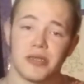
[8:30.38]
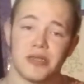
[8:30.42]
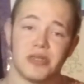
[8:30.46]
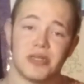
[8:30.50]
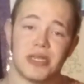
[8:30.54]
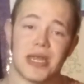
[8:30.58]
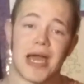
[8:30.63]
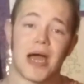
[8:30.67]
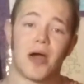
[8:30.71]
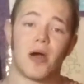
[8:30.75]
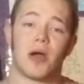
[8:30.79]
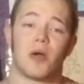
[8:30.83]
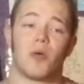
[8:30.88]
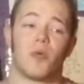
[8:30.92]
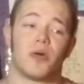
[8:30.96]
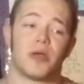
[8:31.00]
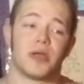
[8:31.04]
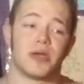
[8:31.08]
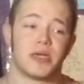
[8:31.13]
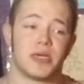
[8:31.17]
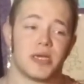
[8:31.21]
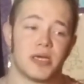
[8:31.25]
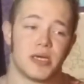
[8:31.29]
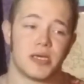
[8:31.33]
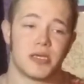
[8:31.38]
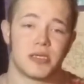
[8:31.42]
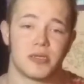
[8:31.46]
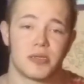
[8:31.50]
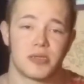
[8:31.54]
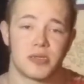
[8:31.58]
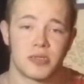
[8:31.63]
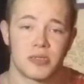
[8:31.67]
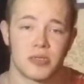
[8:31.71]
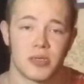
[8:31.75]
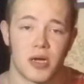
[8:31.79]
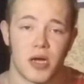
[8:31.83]
now I want to get
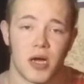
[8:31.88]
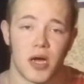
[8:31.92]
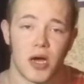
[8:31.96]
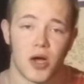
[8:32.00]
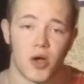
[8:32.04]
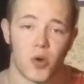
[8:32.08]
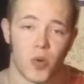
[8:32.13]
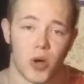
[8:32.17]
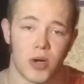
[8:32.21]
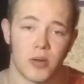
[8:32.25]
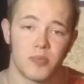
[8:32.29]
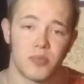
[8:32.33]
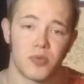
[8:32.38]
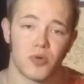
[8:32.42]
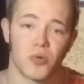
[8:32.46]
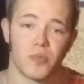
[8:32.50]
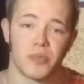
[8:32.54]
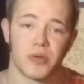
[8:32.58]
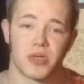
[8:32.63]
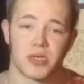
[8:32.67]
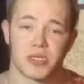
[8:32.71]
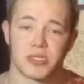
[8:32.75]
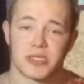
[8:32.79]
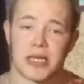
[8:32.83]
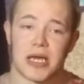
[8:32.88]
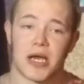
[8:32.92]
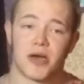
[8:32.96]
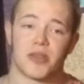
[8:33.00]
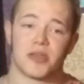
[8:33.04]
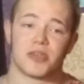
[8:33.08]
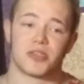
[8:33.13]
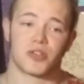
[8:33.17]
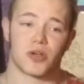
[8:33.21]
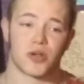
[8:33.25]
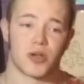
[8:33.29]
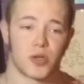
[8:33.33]
uh, Gwenpool, because now
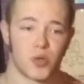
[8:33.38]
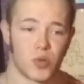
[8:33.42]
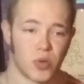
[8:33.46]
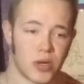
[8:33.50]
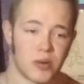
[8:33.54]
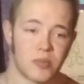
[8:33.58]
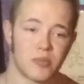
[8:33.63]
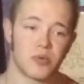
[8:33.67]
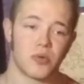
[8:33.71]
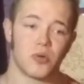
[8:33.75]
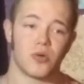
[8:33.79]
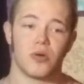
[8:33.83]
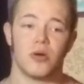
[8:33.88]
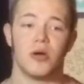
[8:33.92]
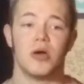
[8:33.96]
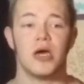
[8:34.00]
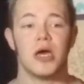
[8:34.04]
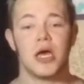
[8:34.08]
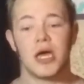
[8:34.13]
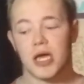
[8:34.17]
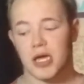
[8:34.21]
they started Gwenpool